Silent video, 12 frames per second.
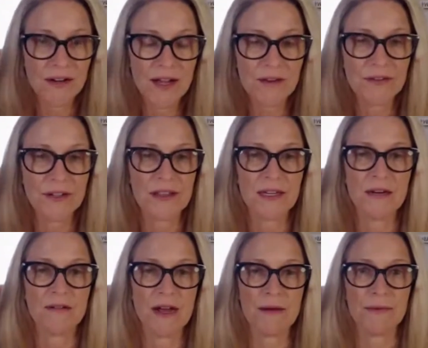everything
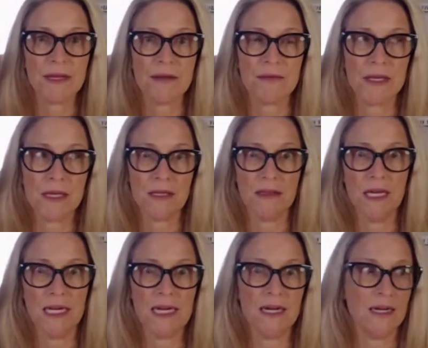around me and thinking
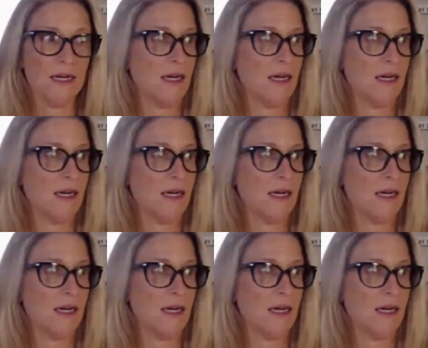like,